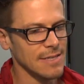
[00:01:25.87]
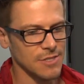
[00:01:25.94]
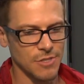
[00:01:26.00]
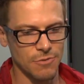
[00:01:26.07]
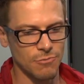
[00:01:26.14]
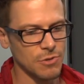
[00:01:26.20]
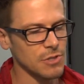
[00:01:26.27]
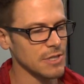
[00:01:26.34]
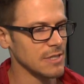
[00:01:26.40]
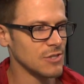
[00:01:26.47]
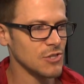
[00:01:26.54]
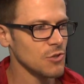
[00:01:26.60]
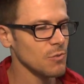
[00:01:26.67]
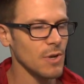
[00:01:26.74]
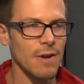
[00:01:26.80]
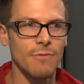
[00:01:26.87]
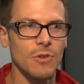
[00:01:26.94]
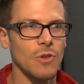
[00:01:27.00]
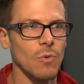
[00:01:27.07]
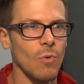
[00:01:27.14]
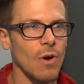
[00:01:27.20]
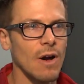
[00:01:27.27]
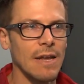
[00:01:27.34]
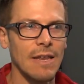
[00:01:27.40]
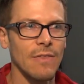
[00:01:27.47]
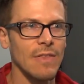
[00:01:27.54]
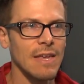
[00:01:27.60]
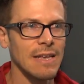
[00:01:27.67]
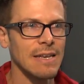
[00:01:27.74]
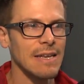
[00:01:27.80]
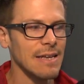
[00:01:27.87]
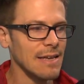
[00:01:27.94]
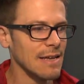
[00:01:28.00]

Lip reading: to really do whatever you want. And then